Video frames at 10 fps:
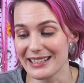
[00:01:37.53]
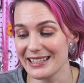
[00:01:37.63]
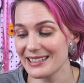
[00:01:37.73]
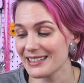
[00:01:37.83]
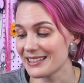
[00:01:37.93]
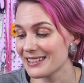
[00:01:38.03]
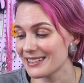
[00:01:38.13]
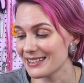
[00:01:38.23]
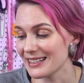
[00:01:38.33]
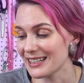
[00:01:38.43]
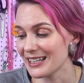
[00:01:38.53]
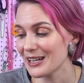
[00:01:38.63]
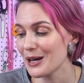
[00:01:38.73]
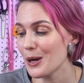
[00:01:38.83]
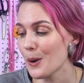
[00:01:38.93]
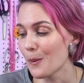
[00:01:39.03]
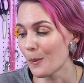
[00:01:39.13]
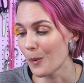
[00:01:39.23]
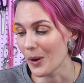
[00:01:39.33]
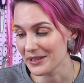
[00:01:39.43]
this and see
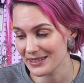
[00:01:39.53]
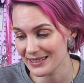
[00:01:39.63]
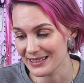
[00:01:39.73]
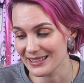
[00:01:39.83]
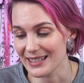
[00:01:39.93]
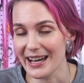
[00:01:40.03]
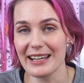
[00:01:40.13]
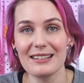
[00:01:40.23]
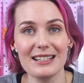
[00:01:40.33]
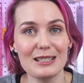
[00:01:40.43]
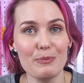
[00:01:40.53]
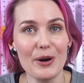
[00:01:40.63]
what's inside this